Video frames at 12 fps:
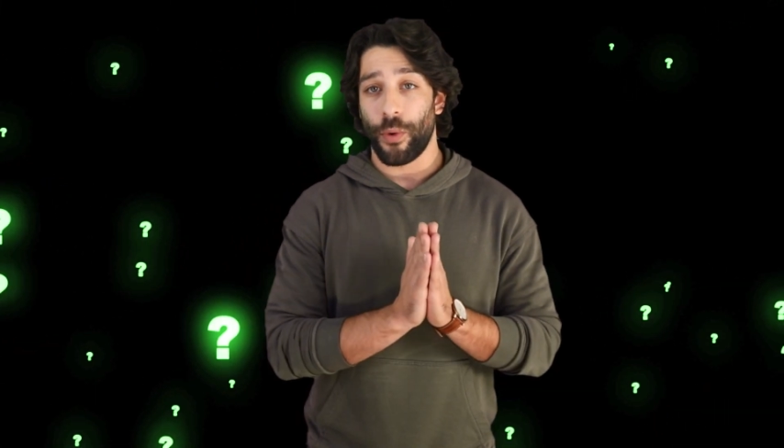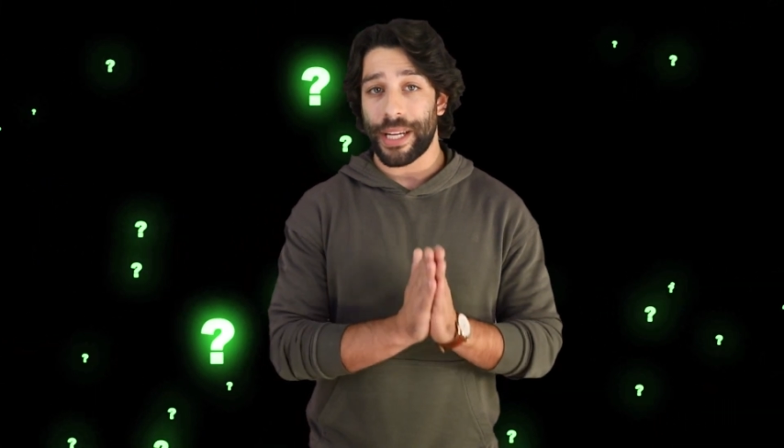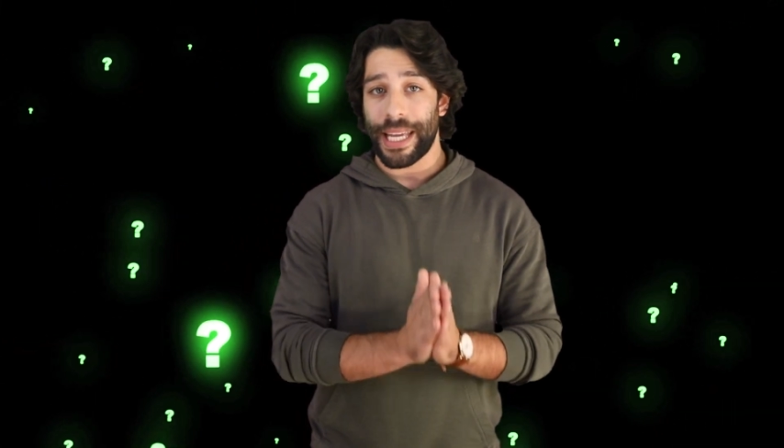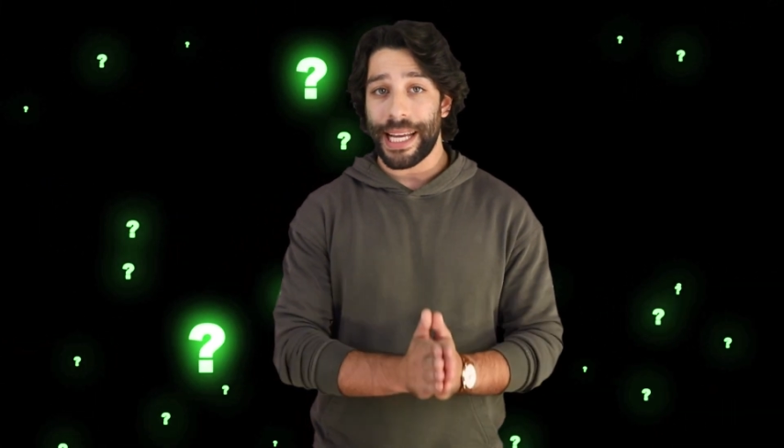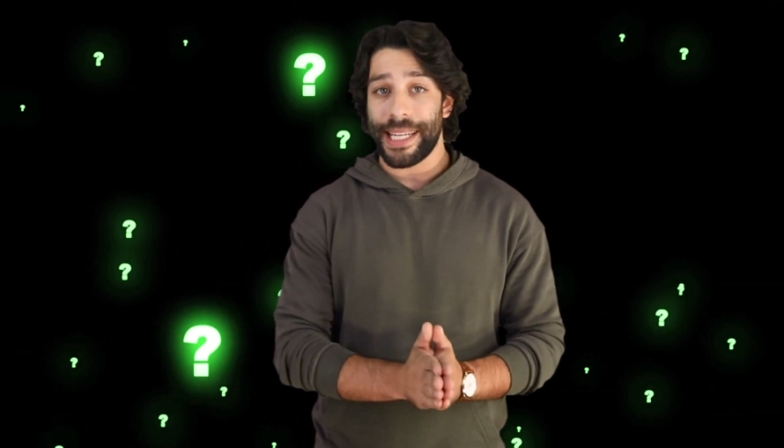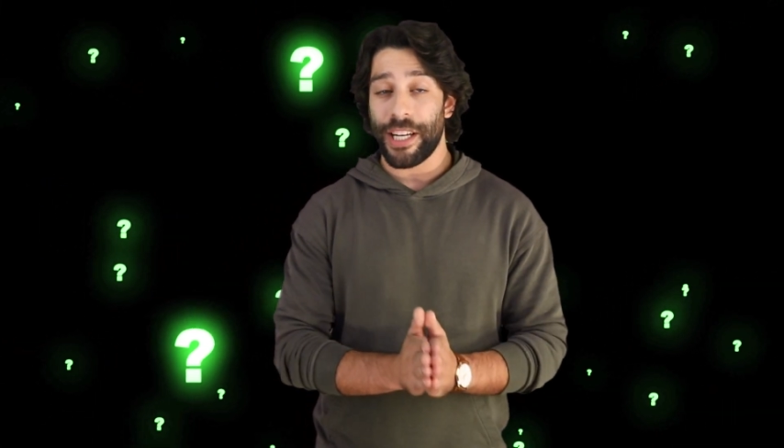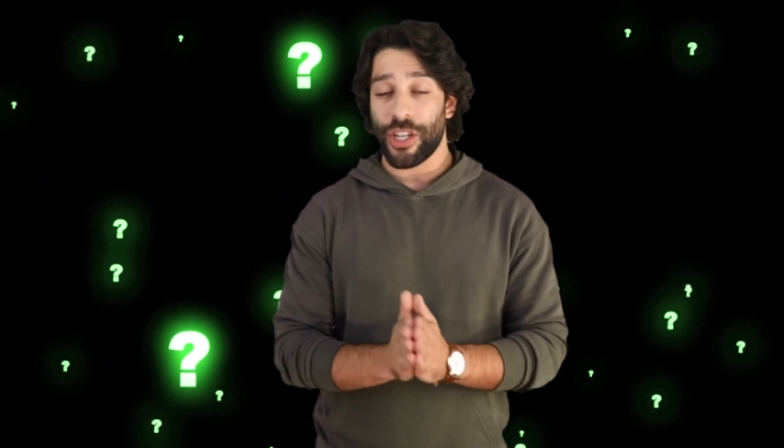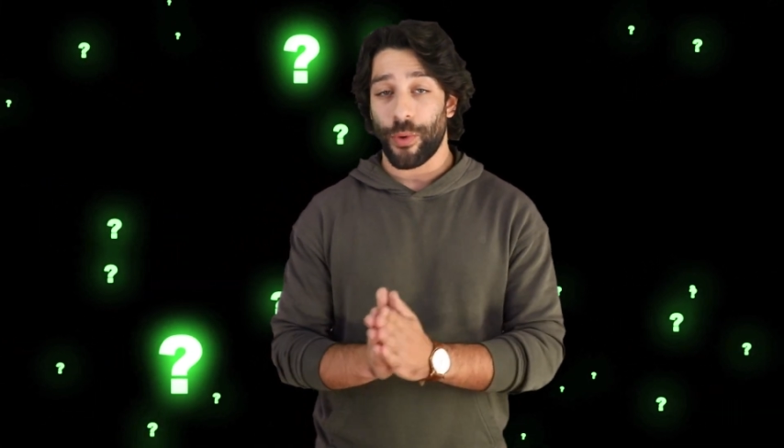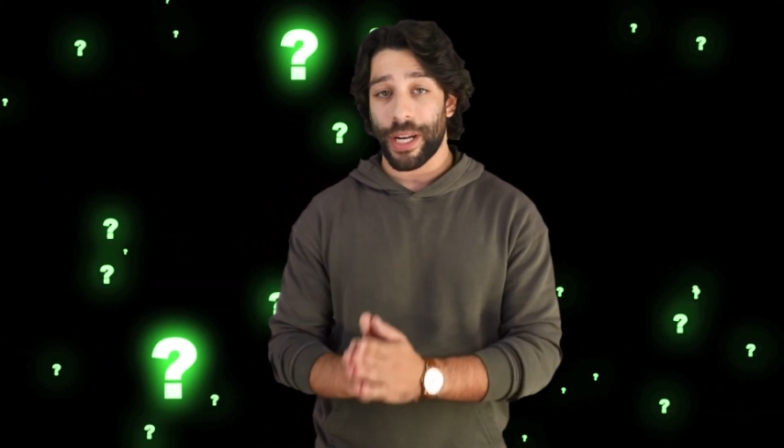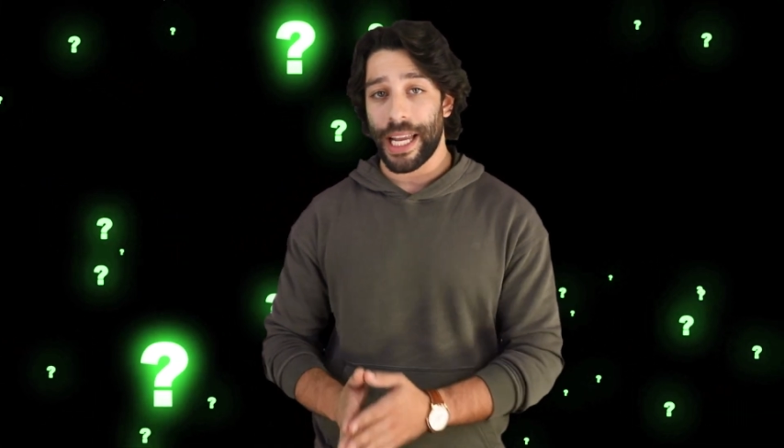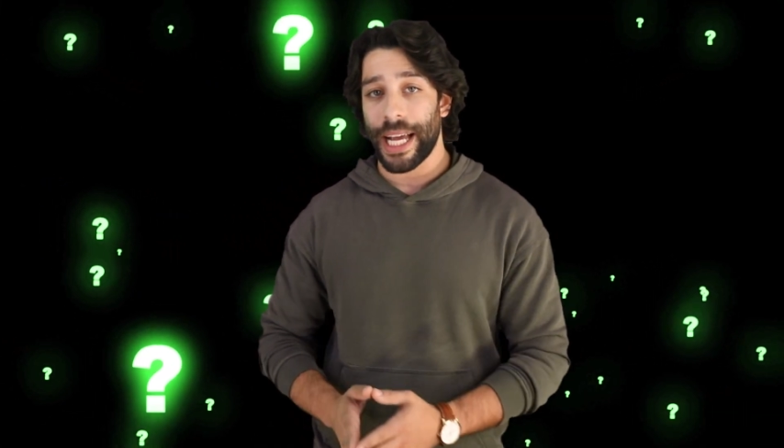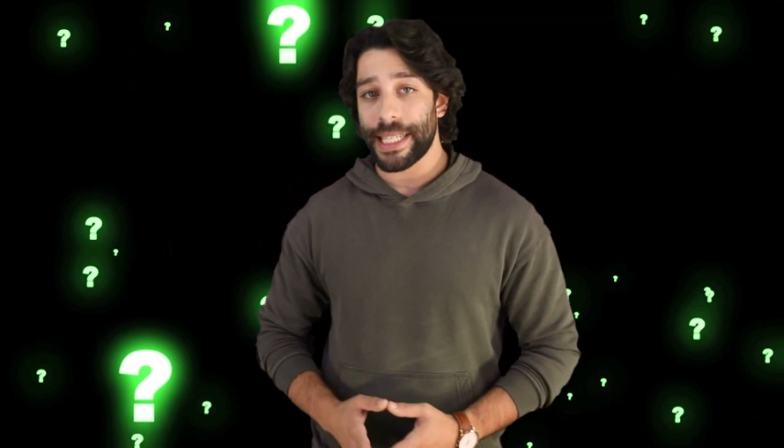twenty eighteen and
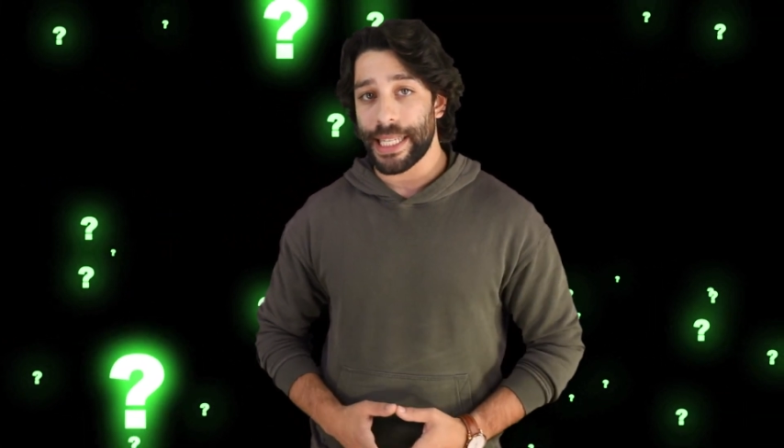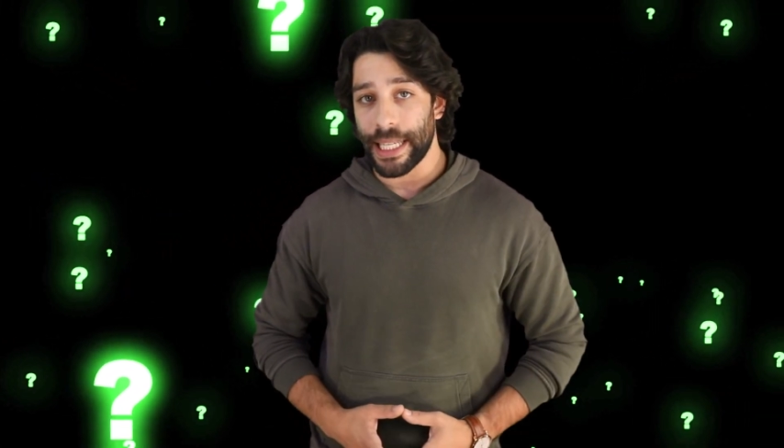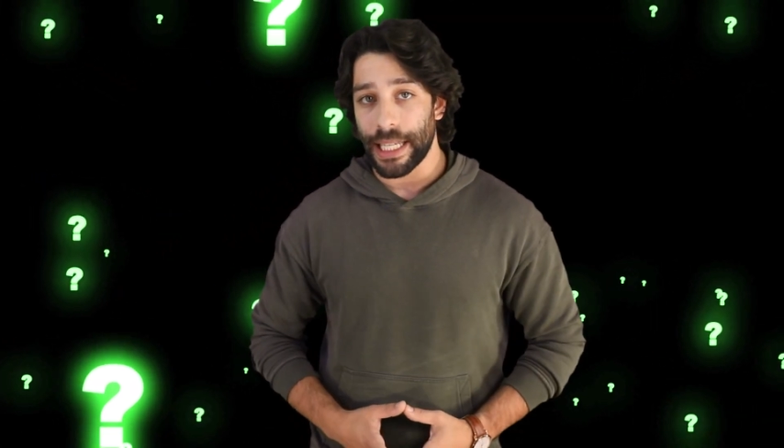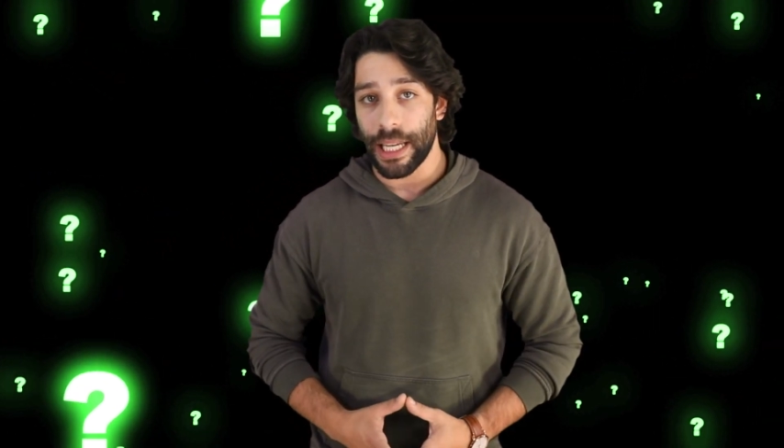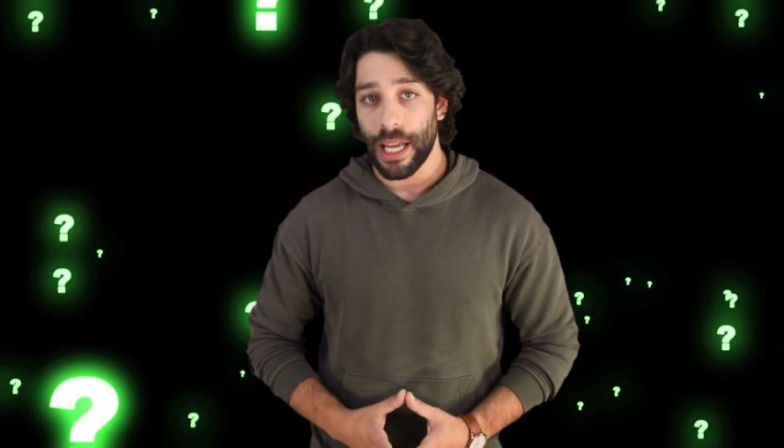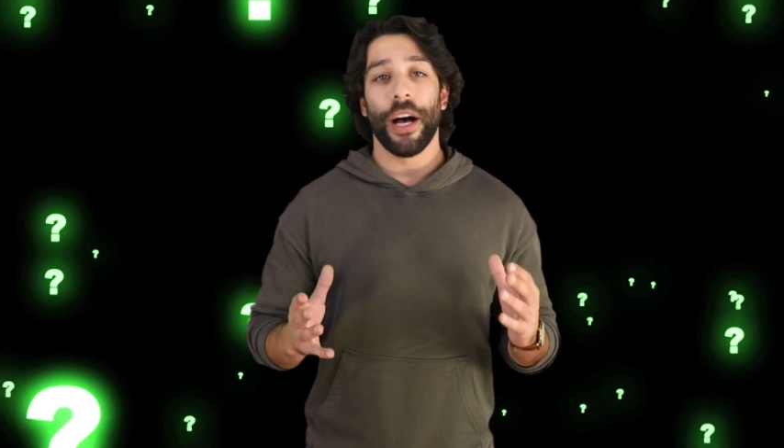twenty nineteen.